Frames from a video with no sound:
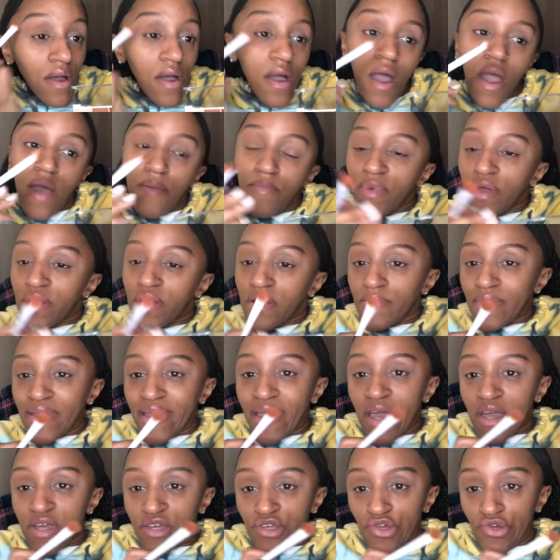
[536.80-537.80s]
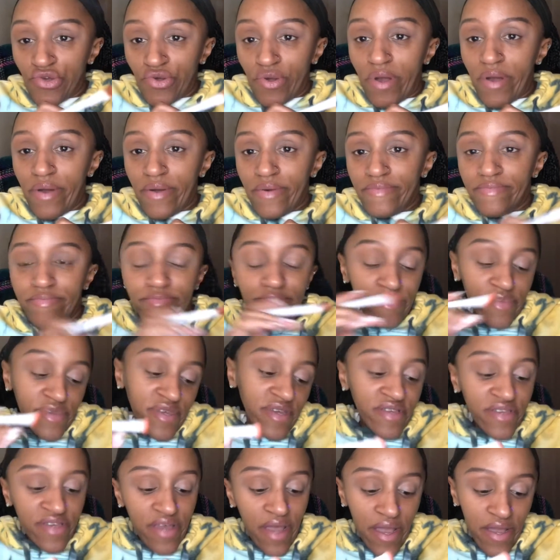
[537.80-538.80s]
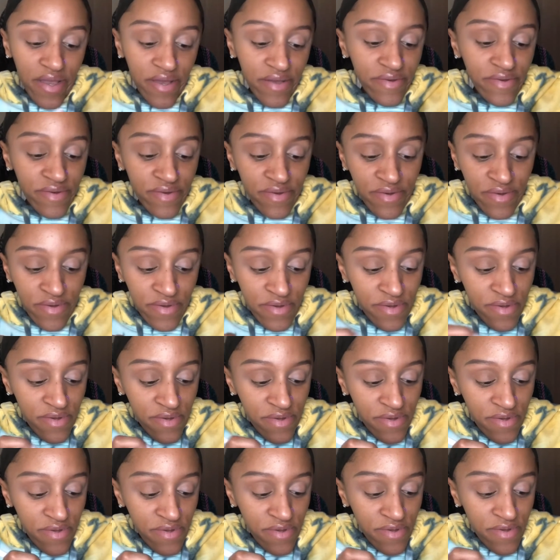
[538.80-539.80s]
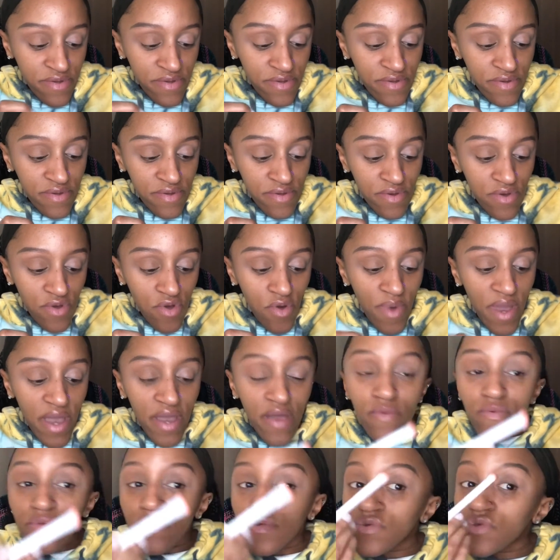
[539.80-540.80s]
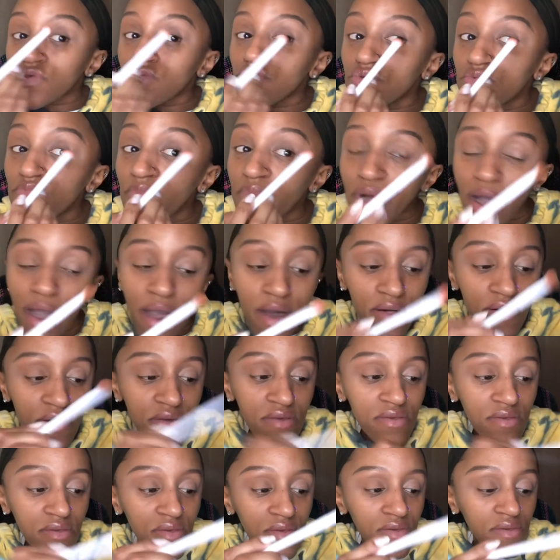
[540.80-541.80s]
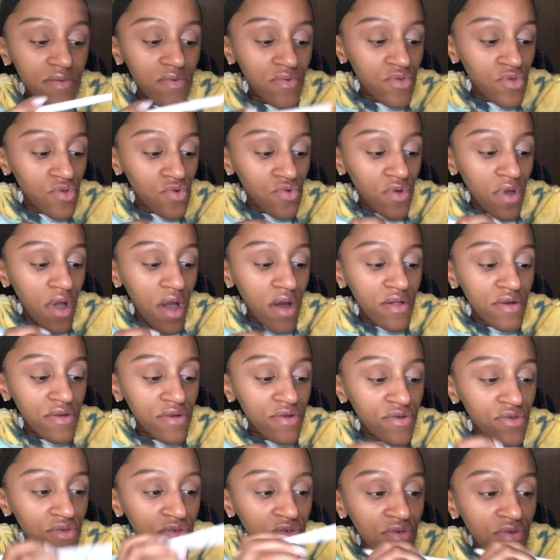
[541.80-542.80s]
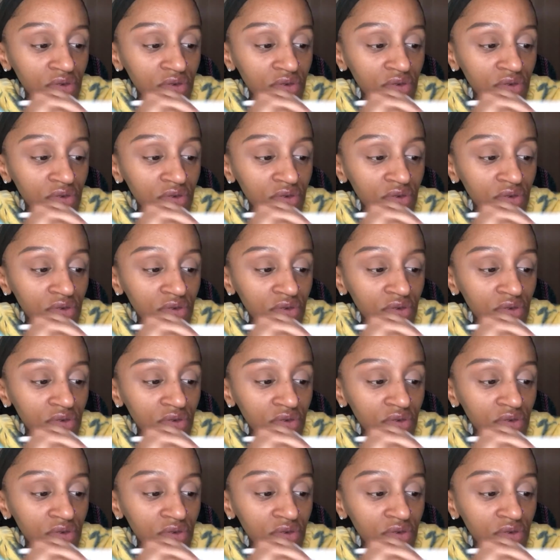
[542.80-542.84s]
I'm gonna be extra today. Go back into those 2 palettes, those 2 colors,